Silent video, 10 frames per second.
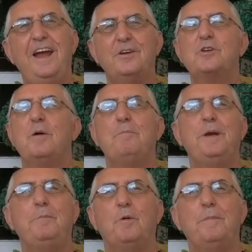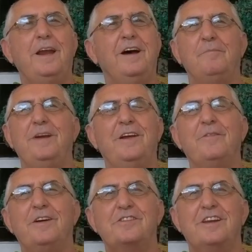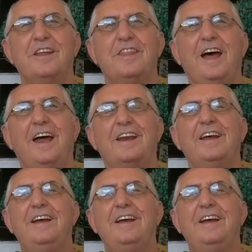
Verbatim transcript: and some people may not be interested in that.